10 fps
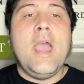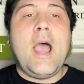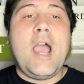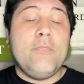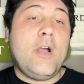
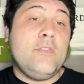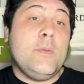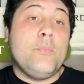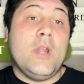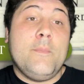I thought
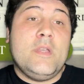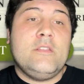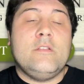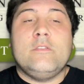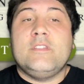the
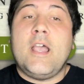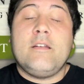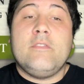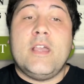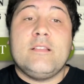premise
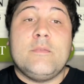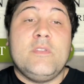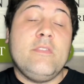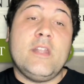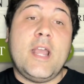sounded like
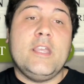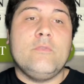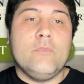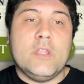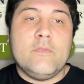something that I
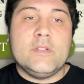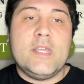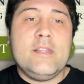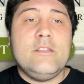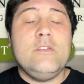could really
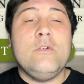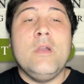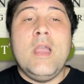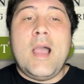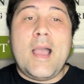relate to.
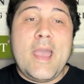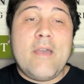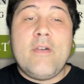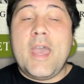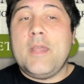I
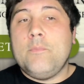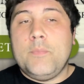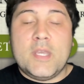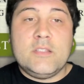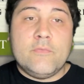have had
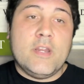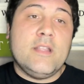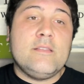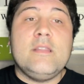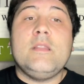best
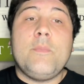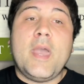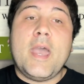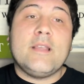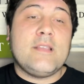friends in the
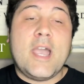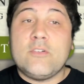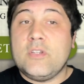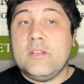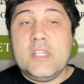past
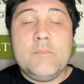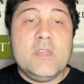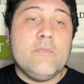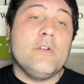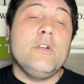actually leave
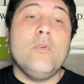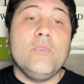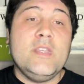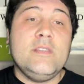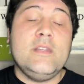me for no
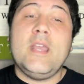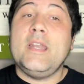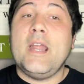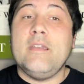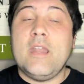reason, and
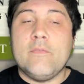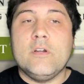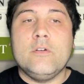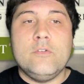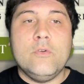I
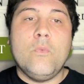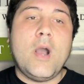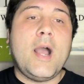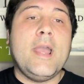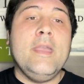never knew
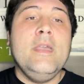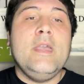why.